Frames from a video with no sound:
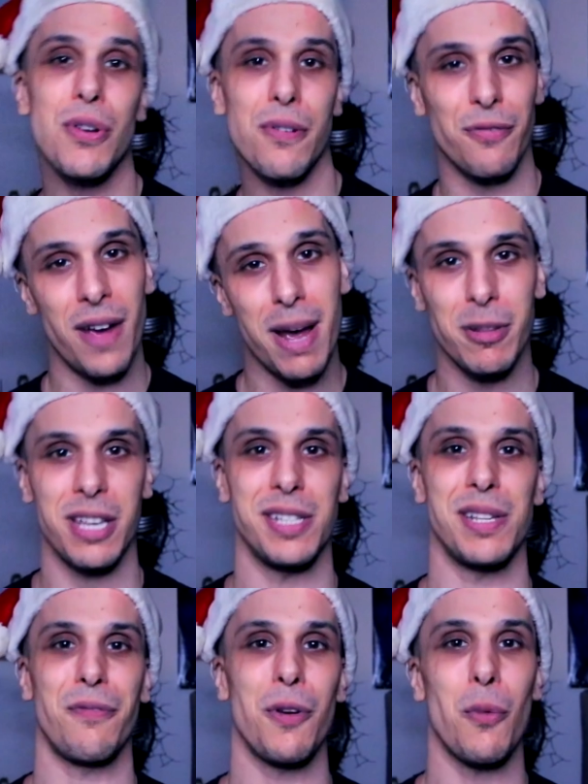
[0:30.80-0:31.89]
your families
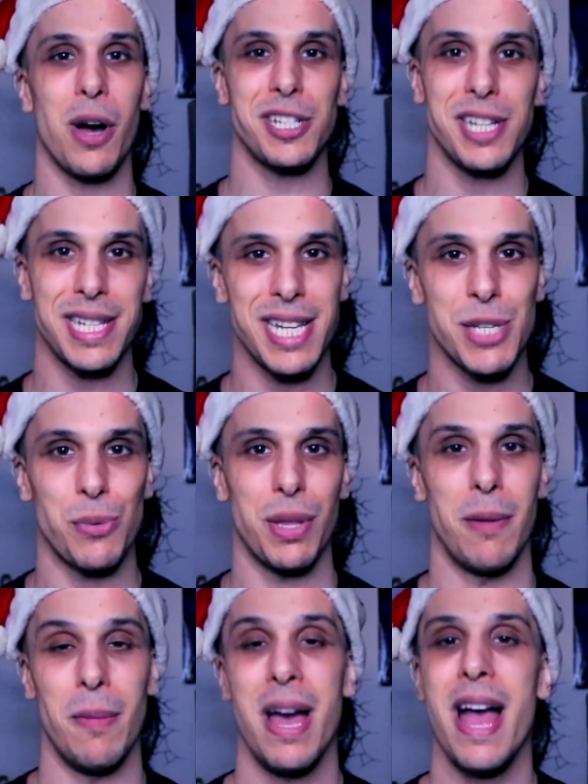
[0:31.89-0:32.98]
if you're watching this with them.